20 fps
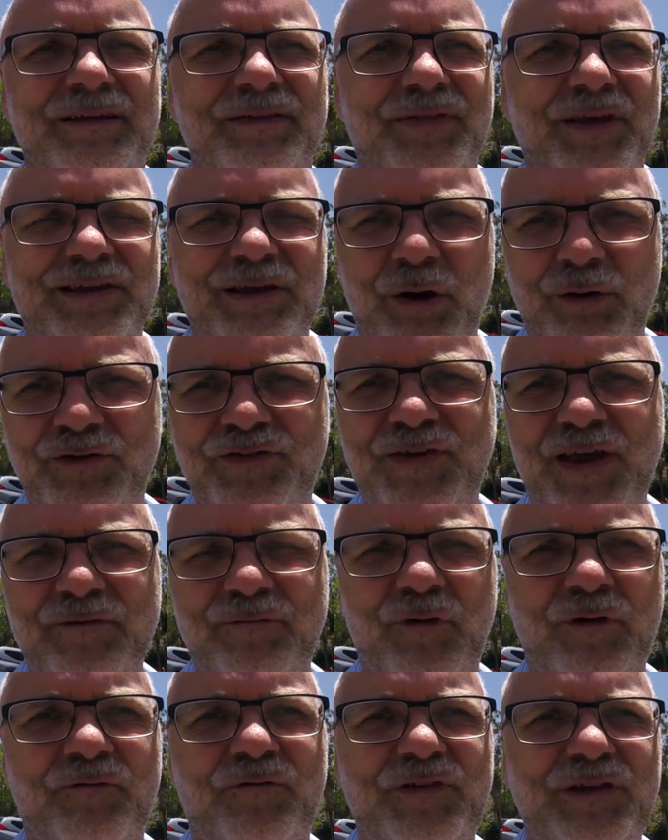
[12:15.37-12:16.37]
They don't
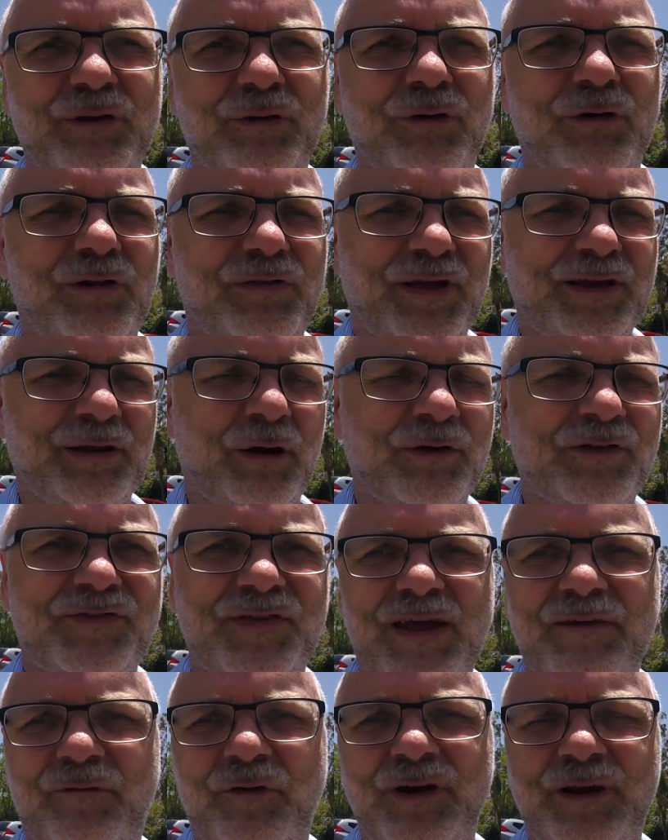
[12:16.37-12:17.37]
save on fuel, they don't
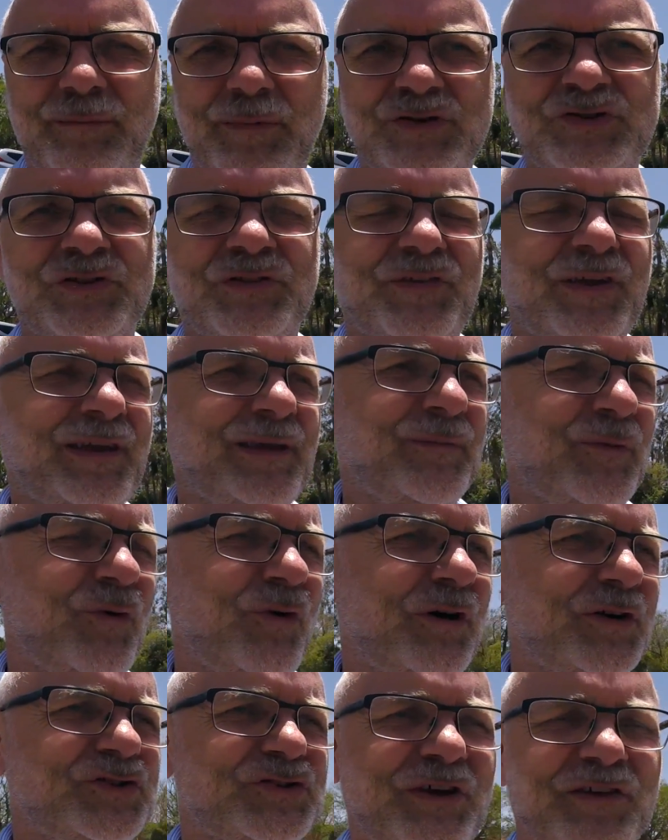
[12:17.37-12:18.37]
save on emissions
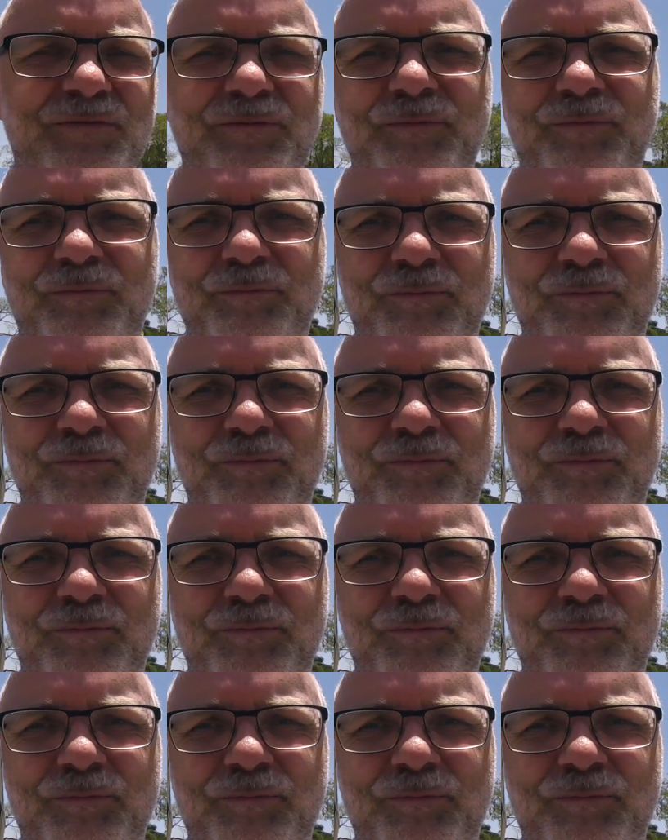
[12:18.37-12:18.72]
anymore, just